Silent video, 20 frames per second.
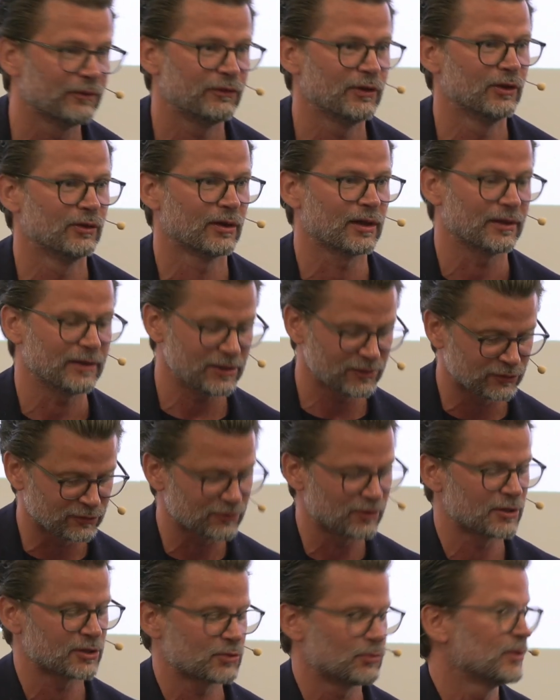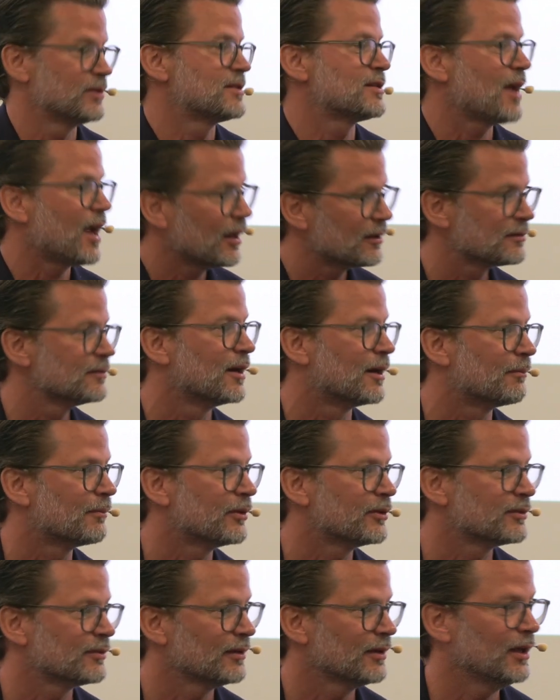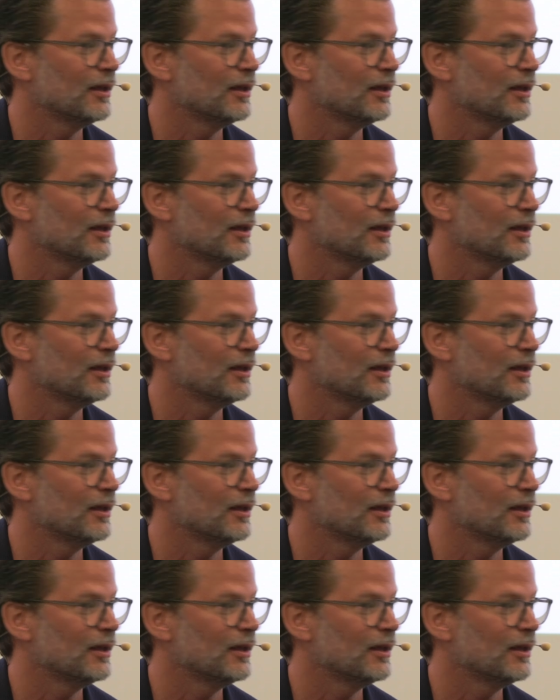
if you look at it, starts with sales numbers.